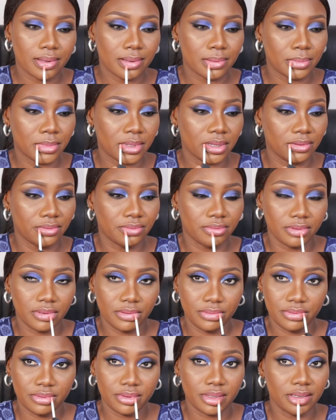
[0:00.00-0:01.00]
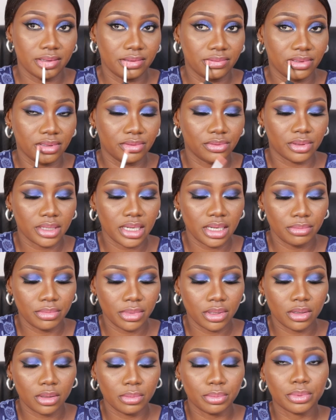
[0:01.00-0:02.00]
my favorite
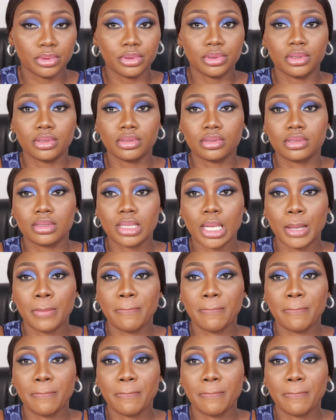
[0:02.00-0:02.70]
makeup products.